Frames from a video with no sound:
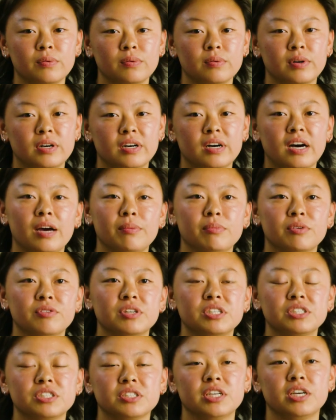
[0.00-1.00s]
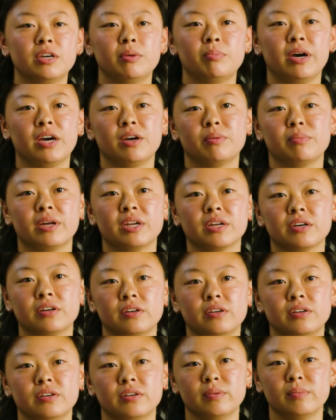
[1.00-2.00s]
Well, I'm originally a
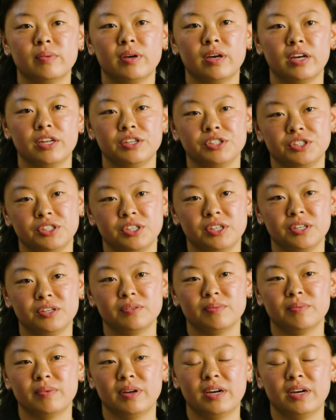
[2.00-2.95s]
biomedical engineer,